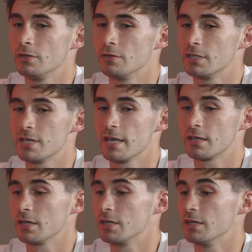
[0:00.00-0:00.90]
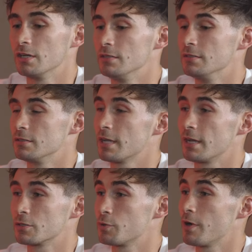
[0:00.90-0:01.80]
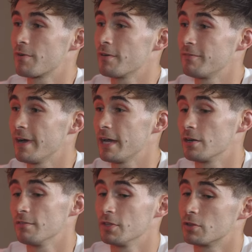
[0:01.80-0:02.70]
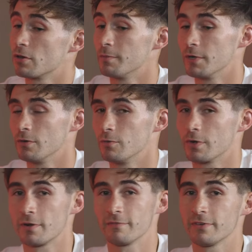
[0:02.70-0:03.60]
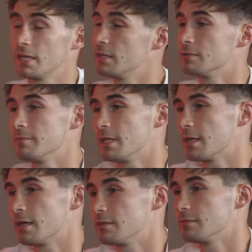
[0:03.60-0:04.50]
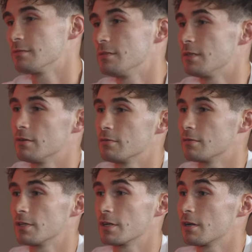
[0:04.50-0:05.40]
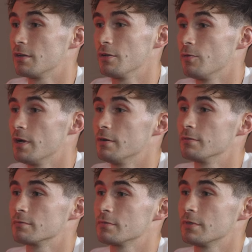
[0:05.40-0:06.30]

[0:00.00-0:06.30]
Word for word: you could take a good ten or twelve round fighter. If you throw them into a one round fight, doesn't mean that you know they're gonna do well.